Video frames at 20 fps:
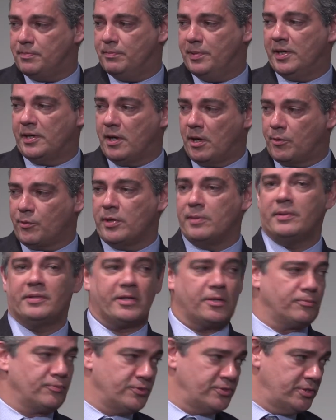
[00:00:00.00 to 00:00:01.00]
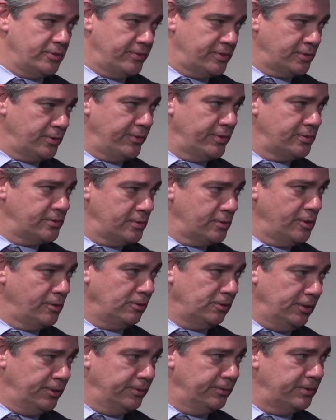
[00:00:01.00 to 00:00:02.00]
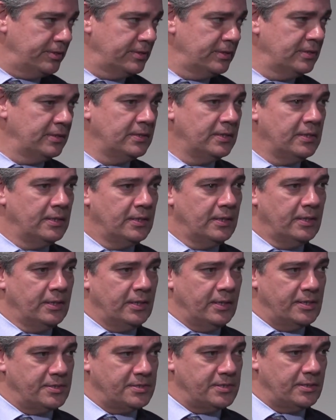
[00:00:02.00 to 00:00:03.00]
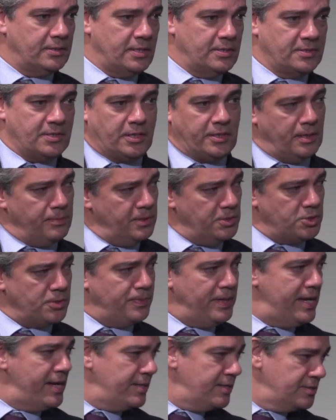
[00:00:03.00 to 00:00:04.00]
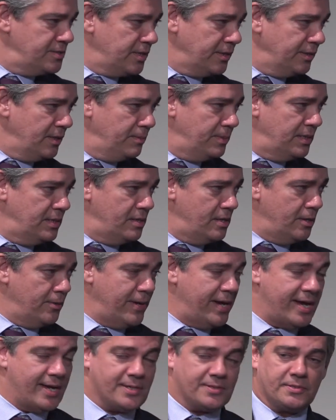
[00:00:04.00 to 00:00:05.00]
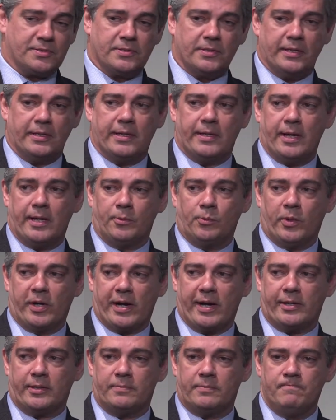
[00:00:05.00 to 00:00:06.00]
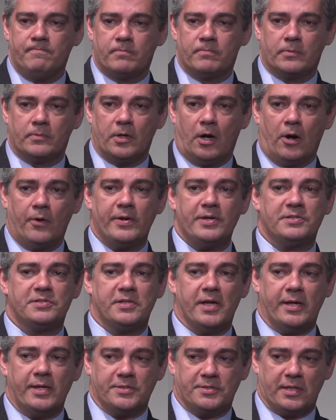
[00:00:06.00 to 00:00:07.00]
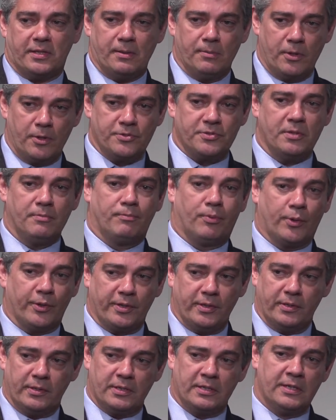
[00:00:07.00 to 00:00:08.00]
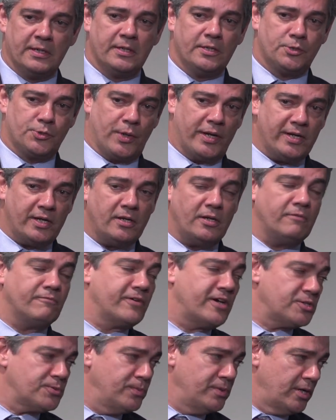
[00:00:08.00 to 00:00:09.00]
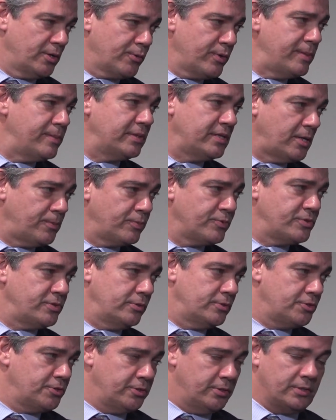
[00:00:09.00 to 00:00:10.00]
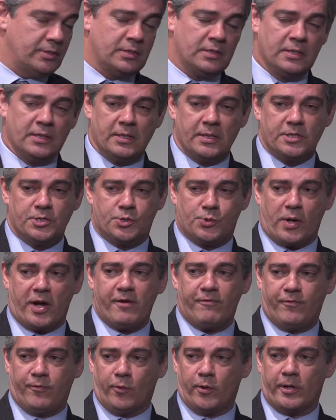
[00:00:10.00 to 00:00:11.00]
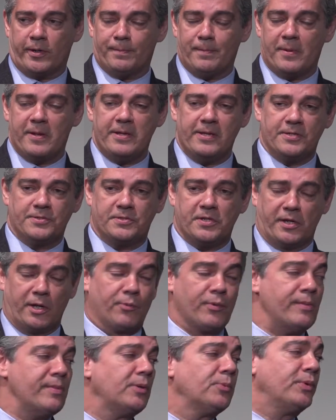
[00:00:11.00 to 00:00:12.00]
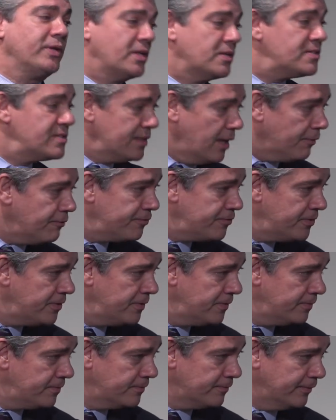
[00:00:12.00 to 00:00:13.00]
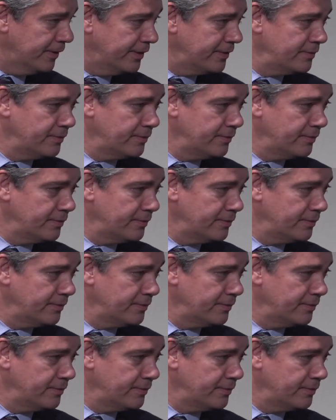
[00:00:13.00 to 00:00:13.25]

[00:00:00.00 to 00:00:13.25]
big agreement that Brazil is going to conclude? Is it going to be Japan? Is it going to be the U.S.? And what I always say is that the most important trade and investment agreement that Brazil should strive for is an agreement with itself, right?